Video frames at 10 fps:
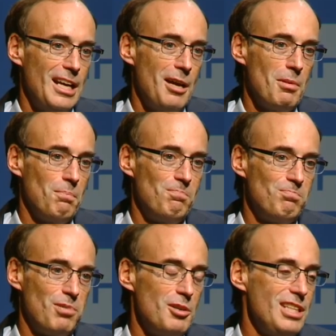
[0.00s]
I'm a
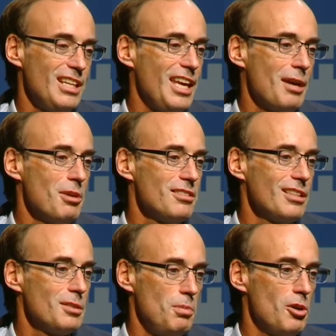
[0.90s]
protein chemist,
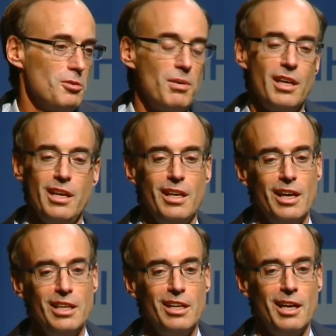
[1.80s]
I suppose, but I,
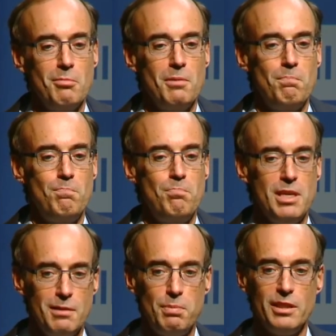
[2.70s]
I, I'm a
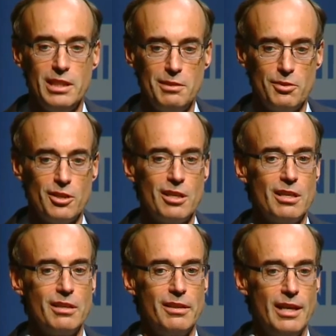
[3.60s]
big
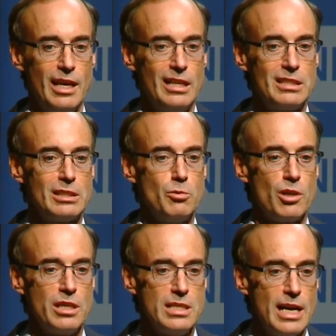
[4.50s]
believer that
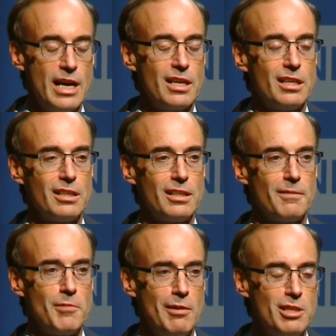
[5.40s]
we're not,
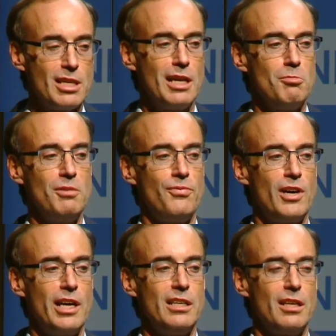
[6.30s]
every time we
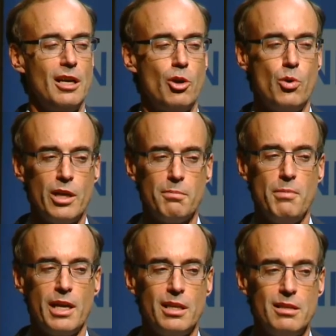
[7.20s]
find a quick
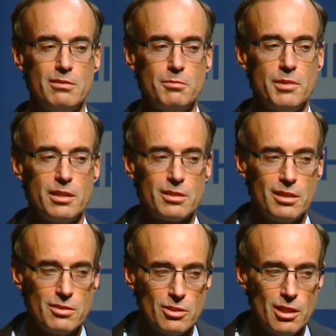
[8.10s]
mechanism that's
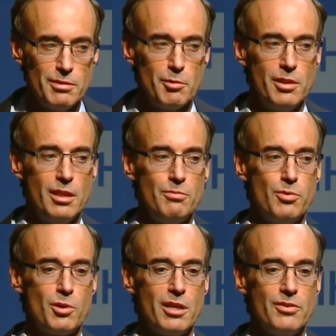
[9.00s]
going to solve everything
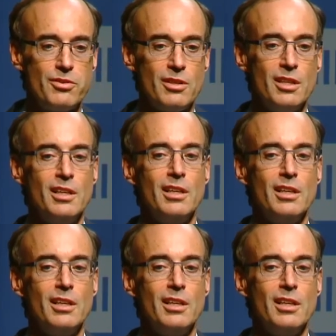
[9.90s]
for us,